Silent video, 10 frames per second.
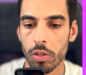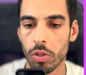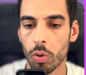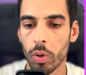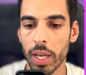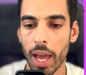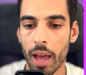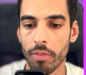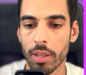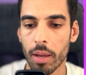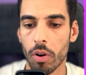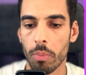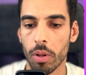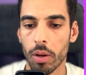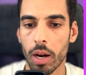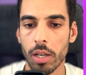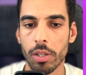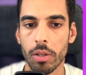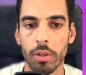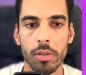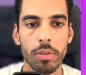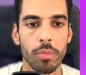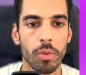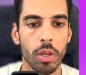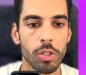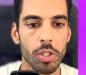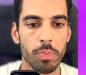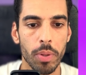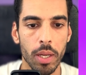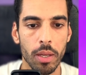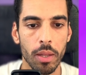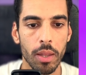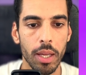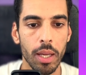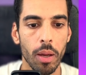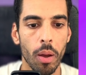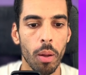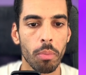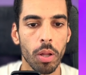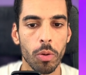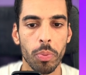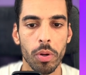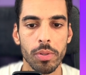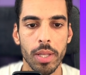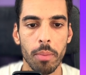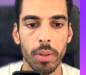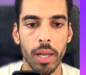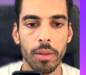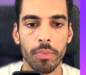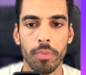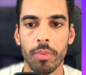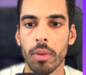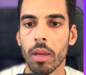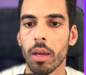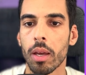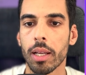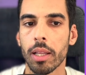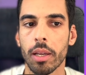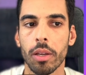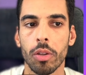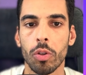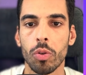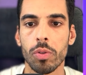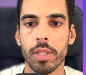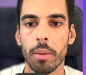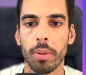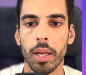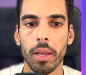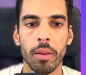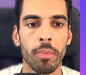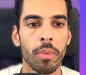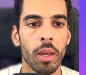So we have it for our blog articles. We can just pick the blog post template and click use template.